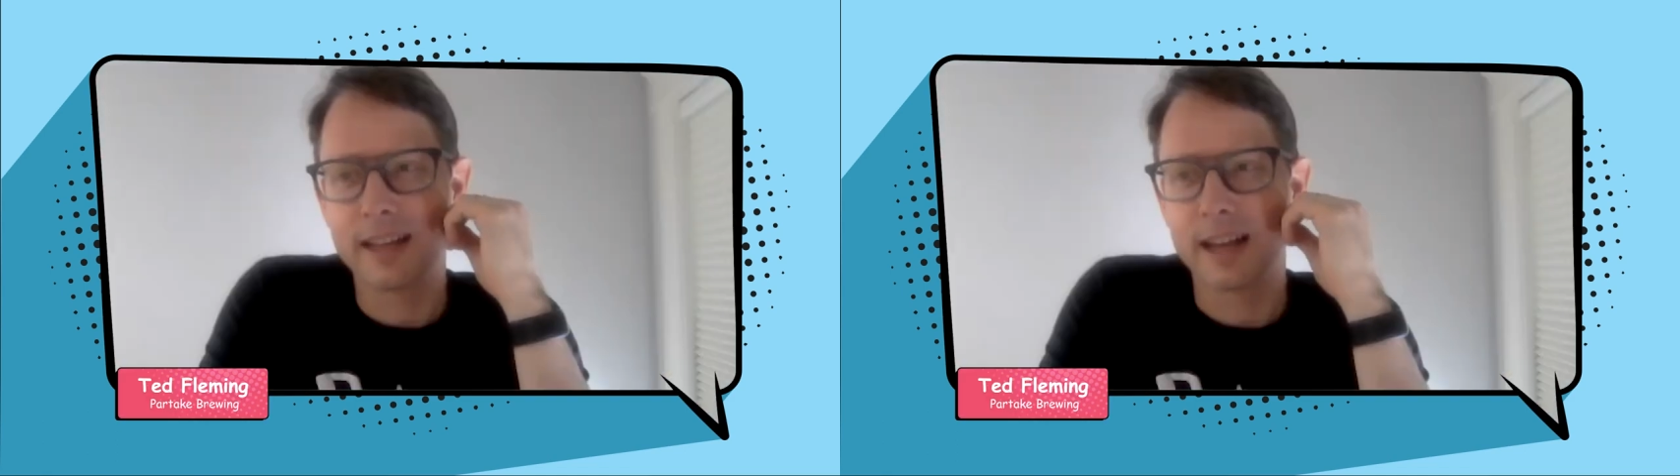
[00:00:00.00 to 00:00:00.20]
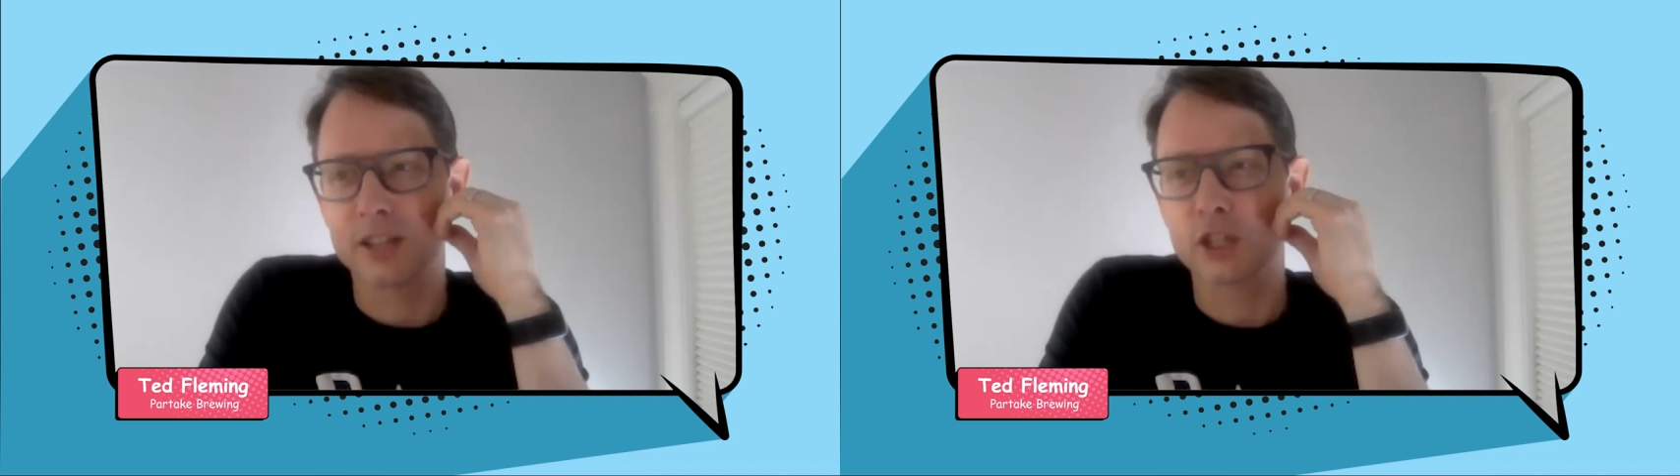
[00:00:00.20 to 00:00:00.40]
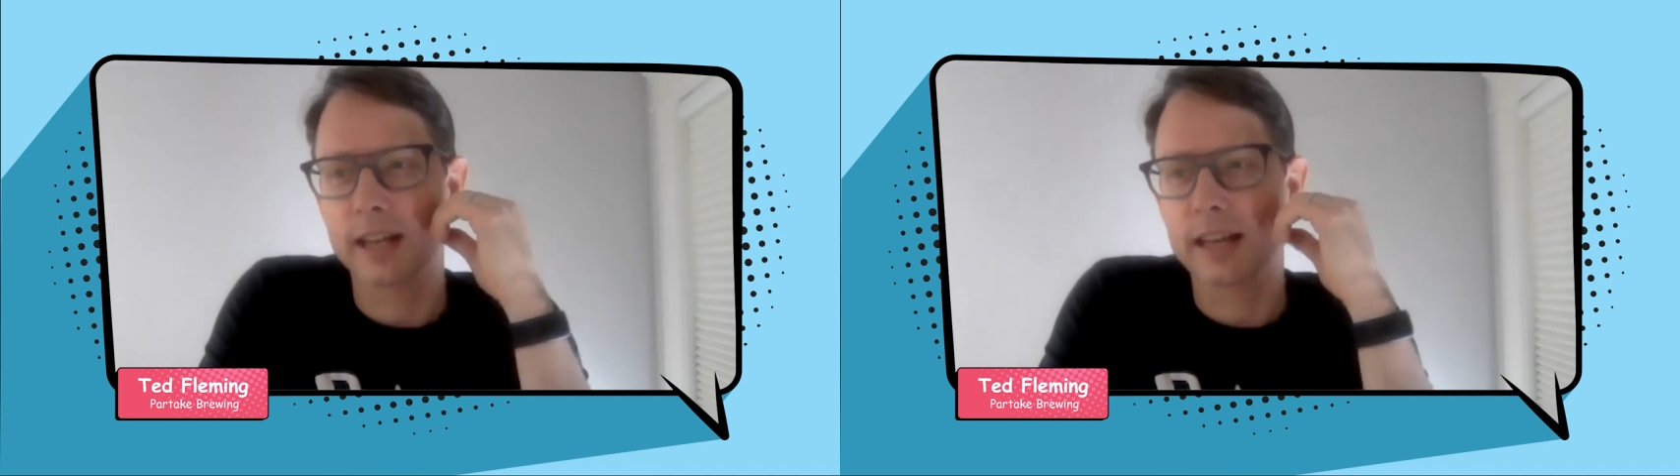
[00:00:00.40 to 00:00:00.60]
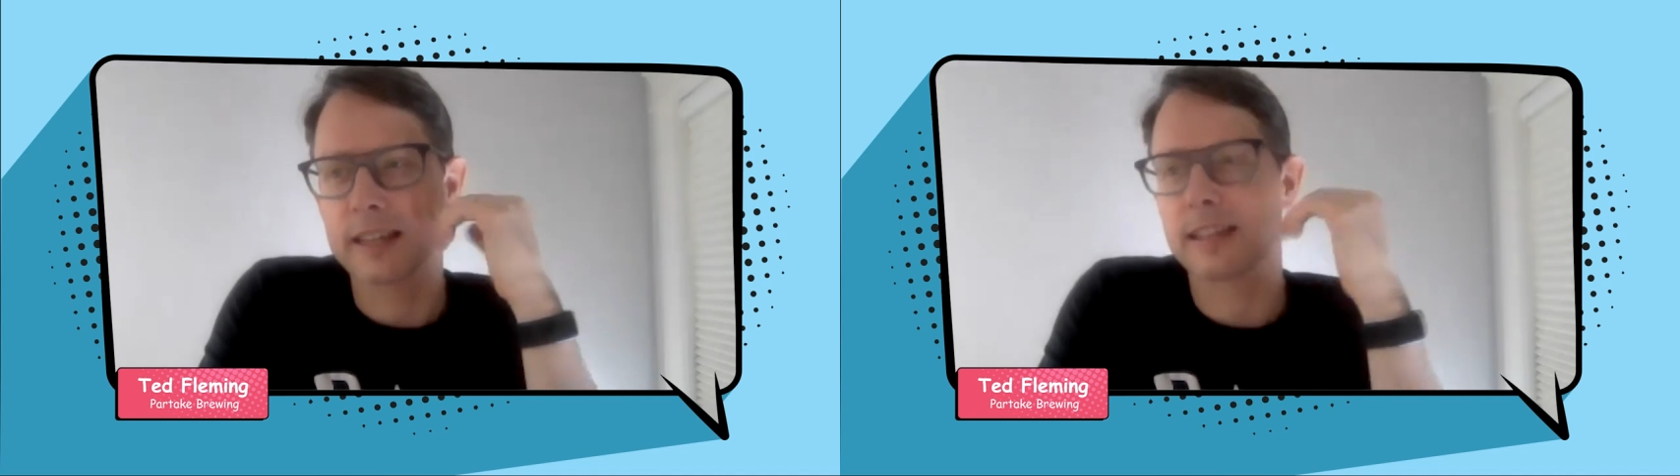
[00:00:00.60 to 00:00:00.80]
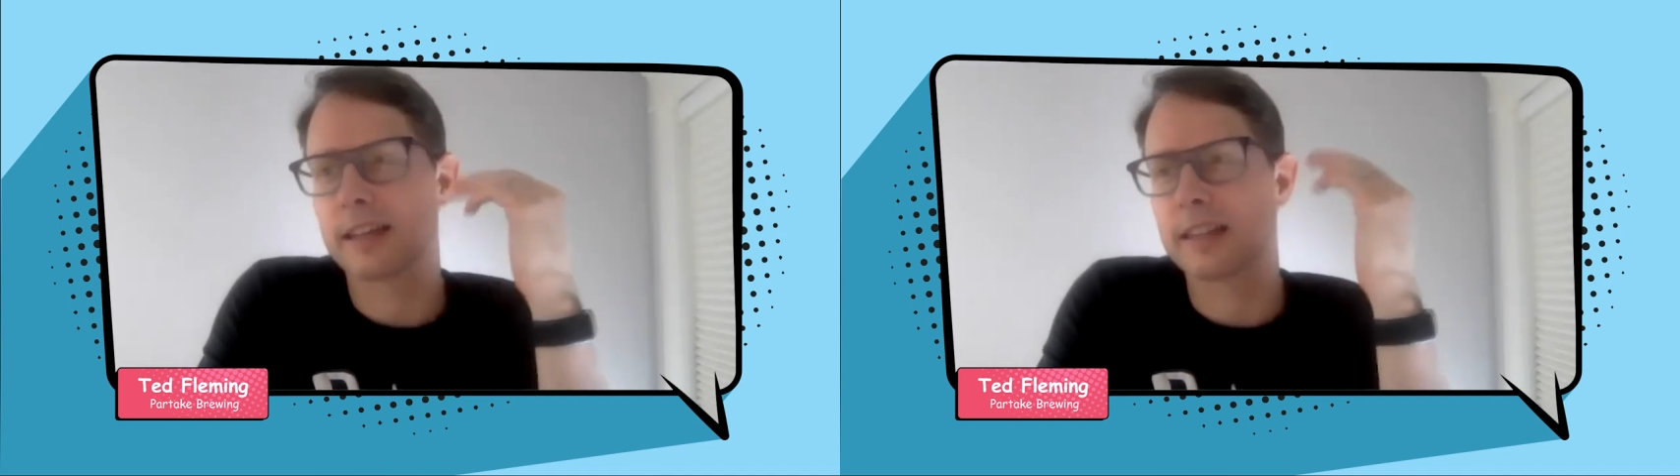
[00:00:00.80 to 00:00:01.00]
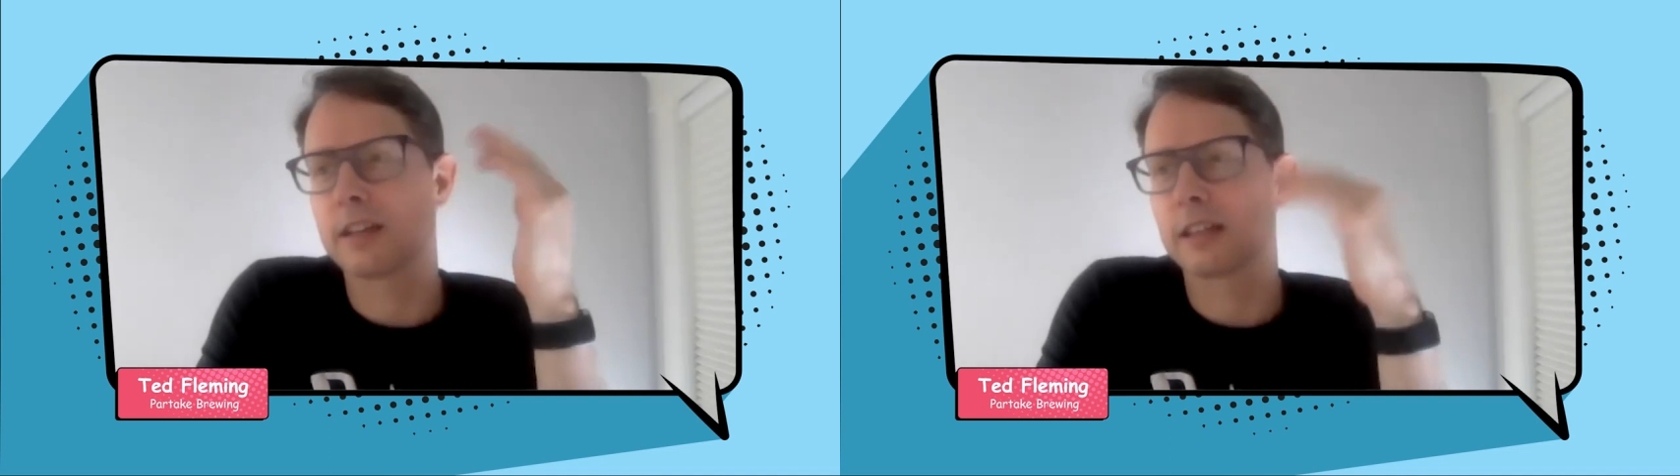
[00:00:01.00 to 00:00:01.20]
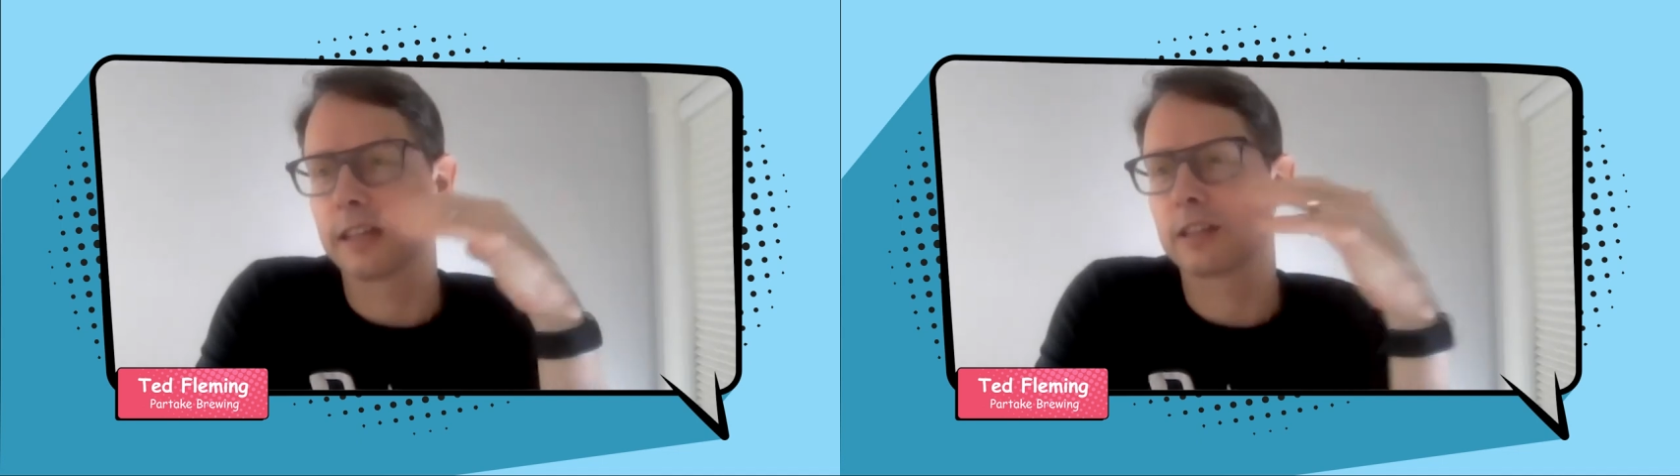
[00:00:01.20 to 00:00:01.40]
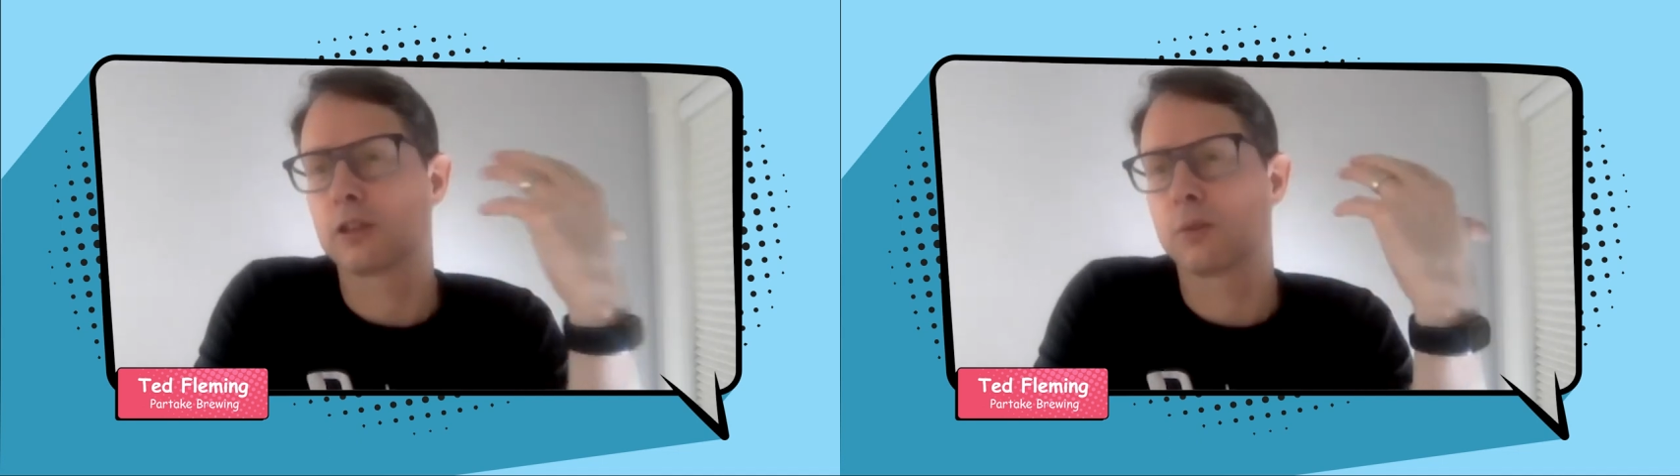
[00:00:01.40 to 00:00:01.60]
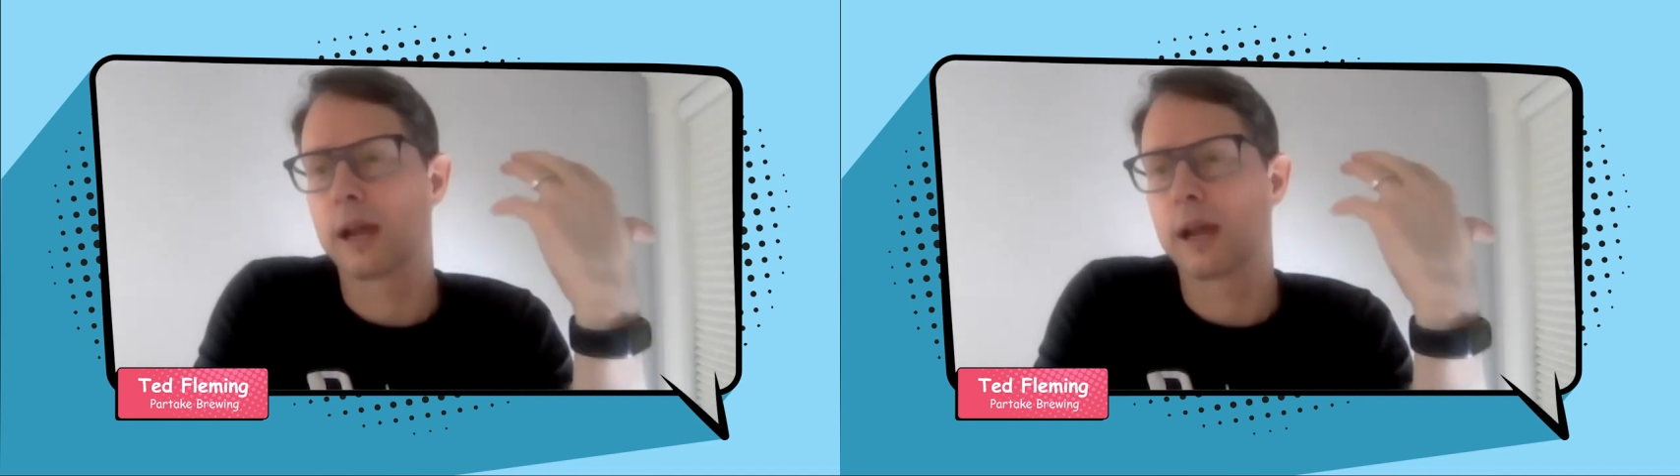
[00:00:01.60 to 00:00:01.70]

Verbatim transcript: Yeah. So I, I, th- I think like